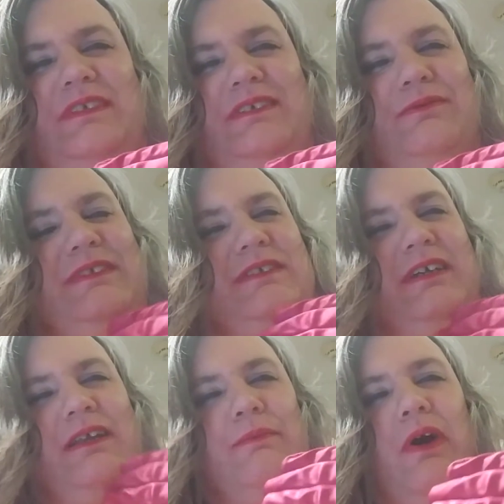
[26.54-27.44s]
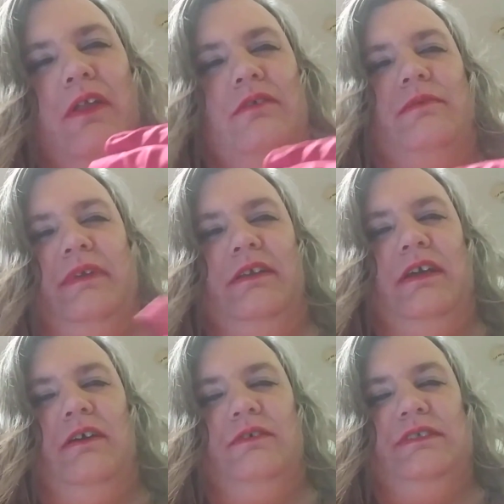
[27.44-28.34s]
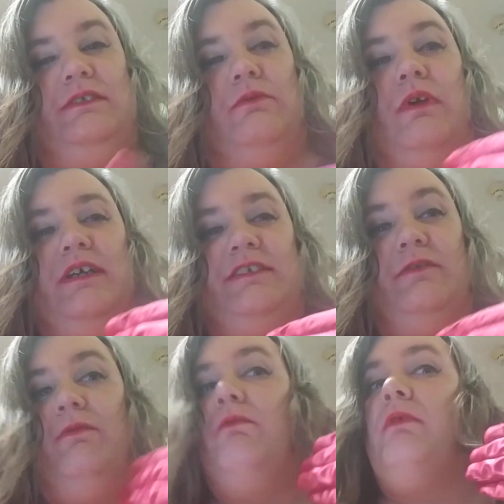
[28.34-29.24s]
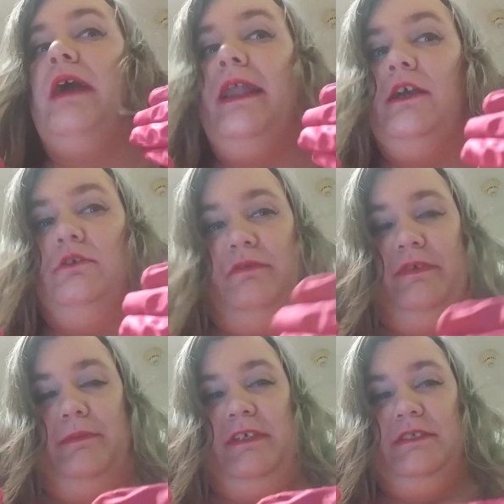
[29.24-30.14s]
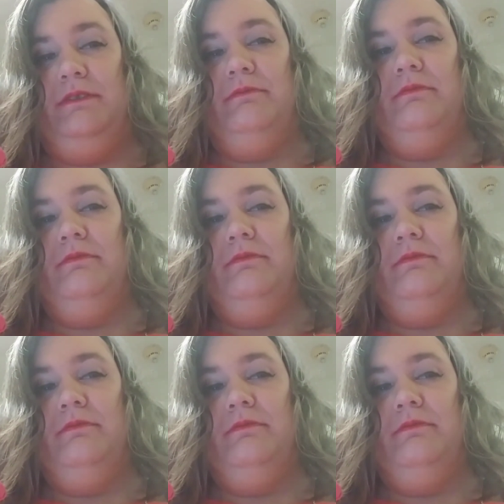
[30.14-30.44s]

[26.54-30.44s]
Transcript: What's kind of bothering me now is the rise of radical feminism.